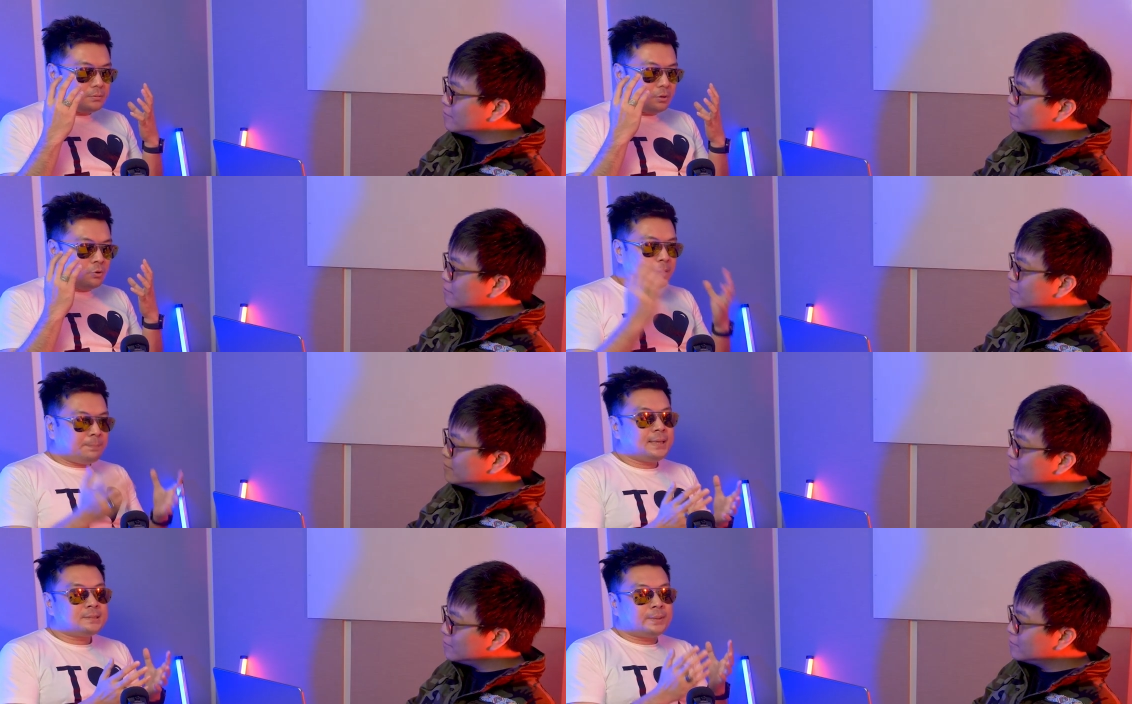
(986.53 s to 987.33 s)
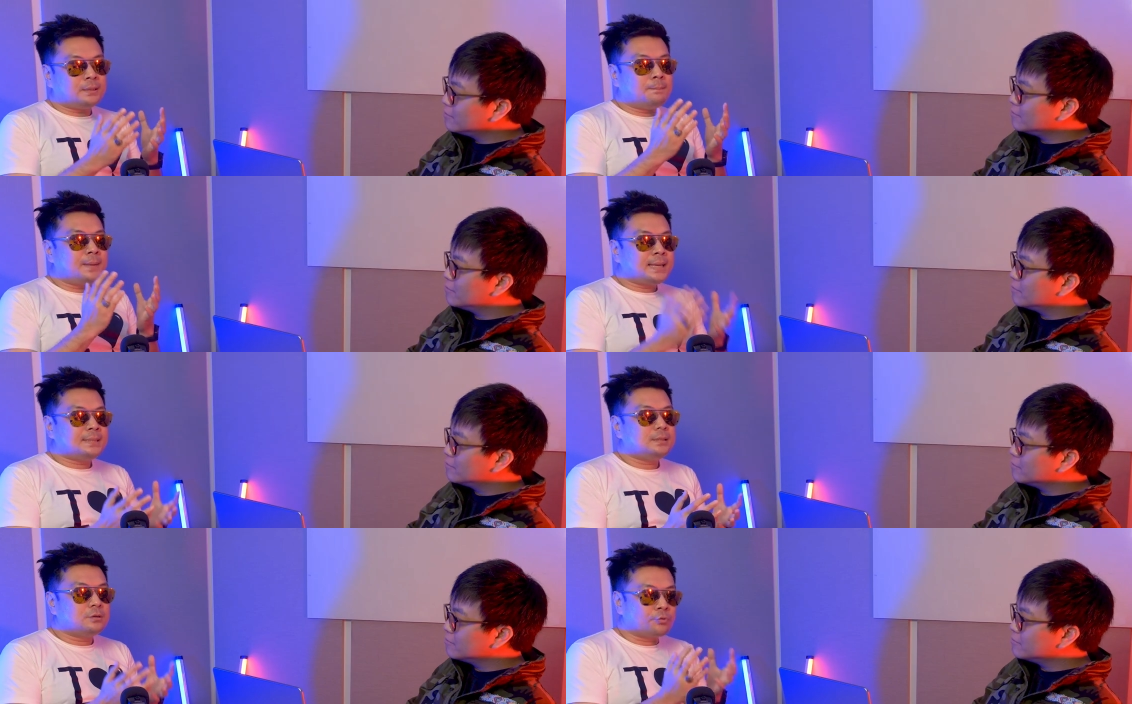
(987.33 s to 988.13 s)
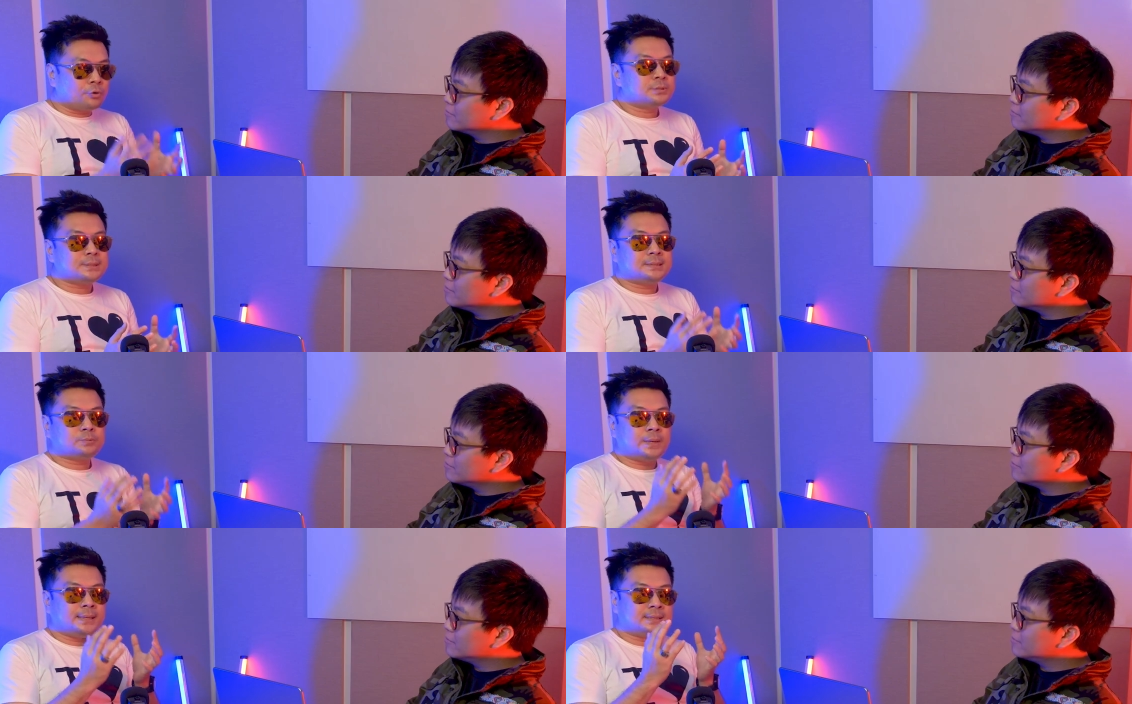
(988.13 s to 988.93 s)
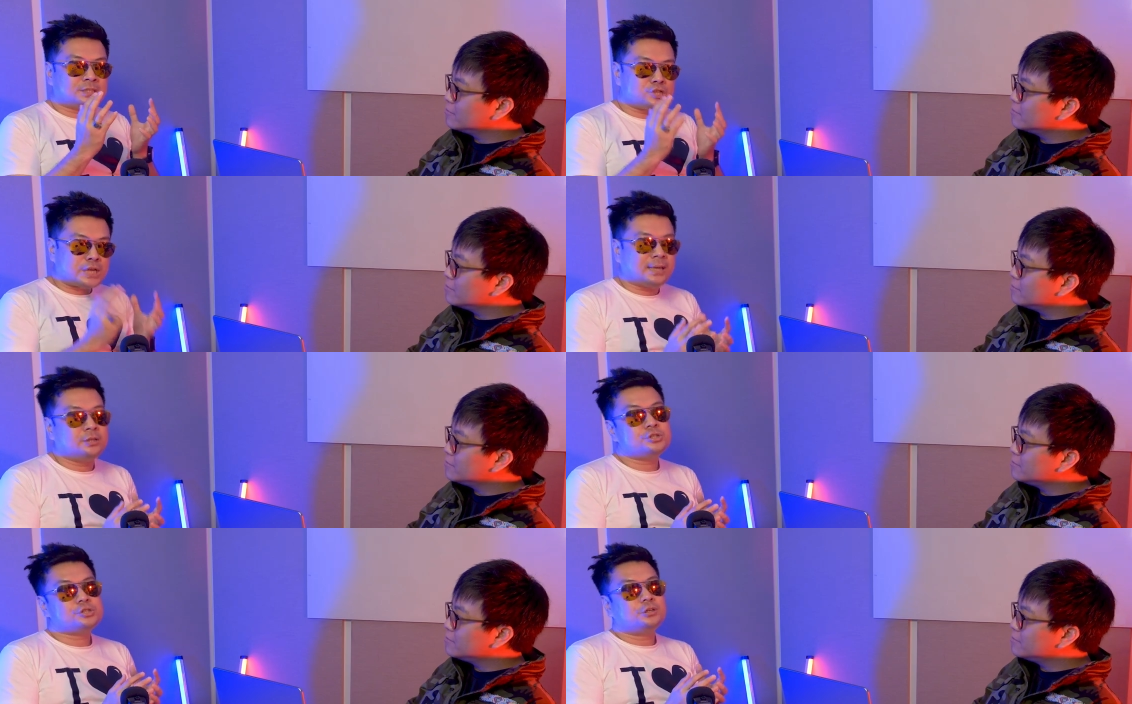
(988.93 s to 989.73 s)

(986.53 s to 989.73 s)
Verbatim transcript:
Speaker 1: only place where the mind grows is when it's challenged.